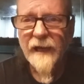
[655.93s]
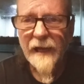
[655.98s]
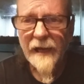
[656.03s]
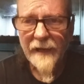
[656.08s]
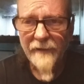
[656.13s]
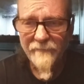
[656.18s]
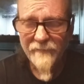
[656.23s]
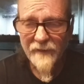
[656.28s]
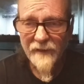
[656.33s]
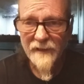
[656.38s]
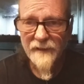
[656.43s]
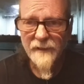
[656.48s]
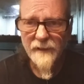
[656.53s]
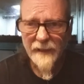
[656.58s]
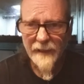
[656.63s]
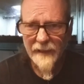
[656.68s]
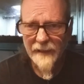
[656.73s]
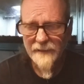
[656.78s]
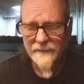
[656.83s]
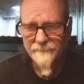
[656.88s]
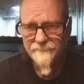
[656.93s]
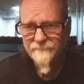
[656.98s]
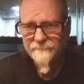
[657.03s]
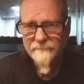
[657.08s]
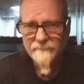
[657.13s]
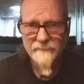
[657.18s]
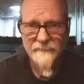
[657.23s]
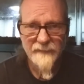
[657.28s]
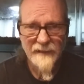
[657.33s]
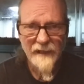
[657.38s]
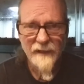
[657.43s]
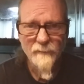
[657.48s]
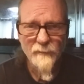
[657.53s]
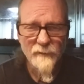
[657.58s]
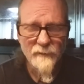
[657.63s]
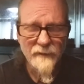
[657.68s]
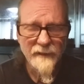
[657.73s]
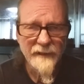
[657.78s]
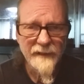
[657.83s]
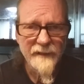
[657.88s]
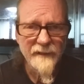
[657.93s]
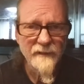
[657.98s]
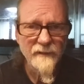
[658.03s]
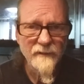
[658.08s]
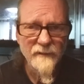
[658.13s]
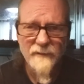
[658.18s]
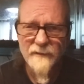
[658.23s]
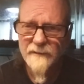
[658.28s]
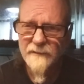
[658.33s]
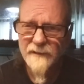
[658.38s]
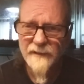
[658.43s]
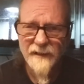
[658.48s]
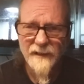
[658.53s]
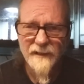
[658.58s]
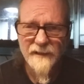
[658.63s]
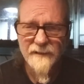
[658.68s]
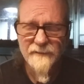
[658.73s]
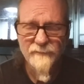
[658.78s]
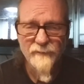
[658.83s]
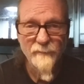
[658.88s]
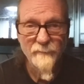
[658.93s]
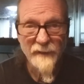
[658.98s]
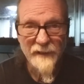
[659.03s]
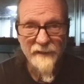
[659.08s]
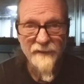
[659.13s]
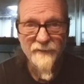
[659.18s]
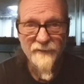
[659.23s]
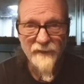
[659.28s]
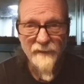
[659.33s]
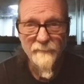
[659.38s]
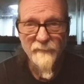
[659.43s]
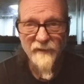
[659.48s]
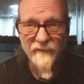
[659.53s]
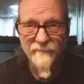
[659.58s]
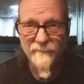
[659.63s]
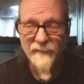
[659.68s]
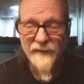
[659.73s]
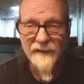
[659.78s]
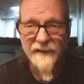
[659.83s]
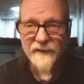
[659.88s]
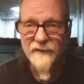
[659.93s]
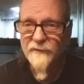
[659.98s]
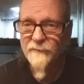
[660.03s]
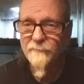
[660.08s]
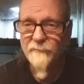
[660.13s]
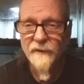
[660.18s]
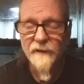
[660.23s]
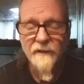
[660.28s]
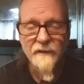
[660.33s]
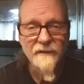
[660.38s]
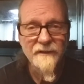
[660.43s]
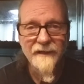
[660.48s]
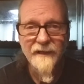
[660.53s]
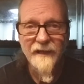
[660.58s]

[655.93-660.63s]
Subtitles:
I've done that. And that will kill a tremendous number of mites. But